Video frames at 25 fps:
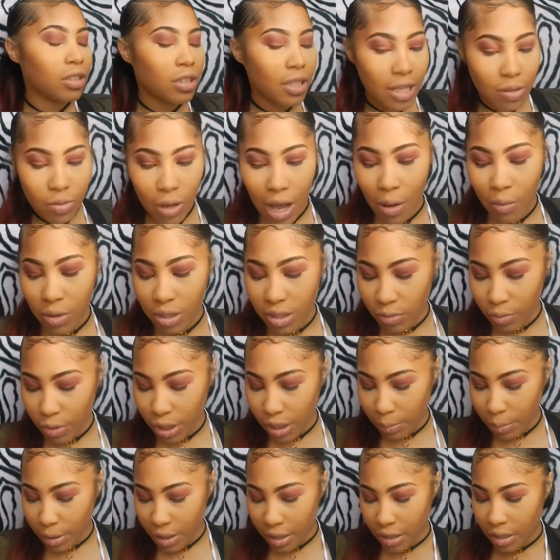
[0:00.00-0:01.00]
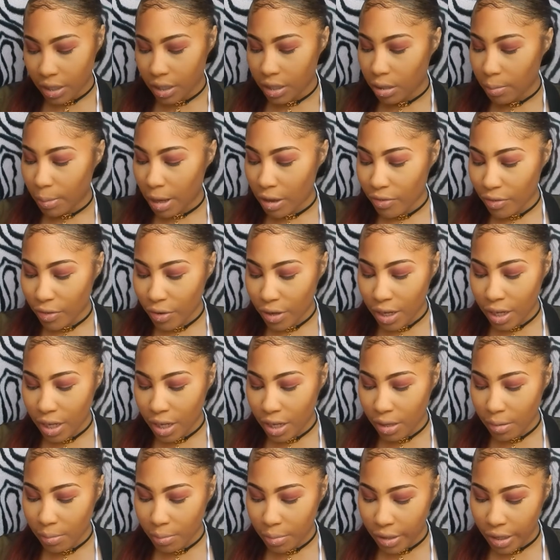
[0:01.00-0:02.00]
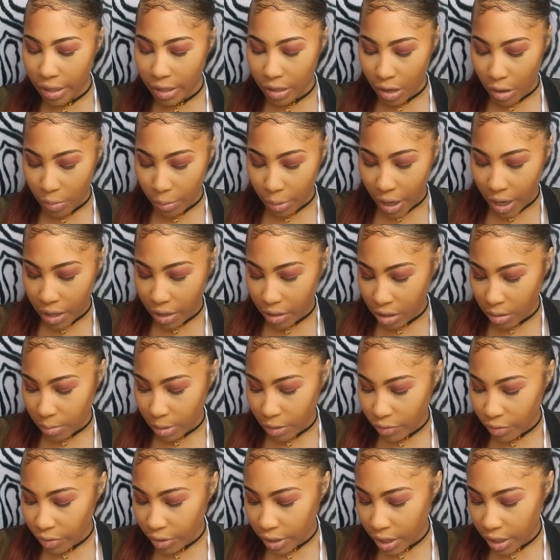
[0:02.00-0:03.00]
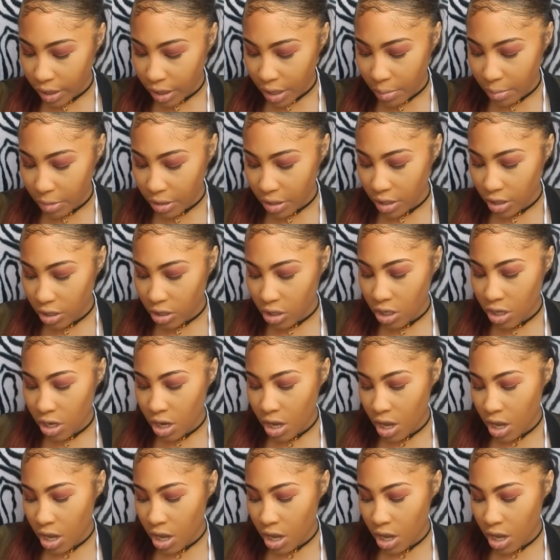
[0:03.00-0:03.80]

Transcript: That's why I wasn't really putting none on my forehead, putting no product on my forehead that much.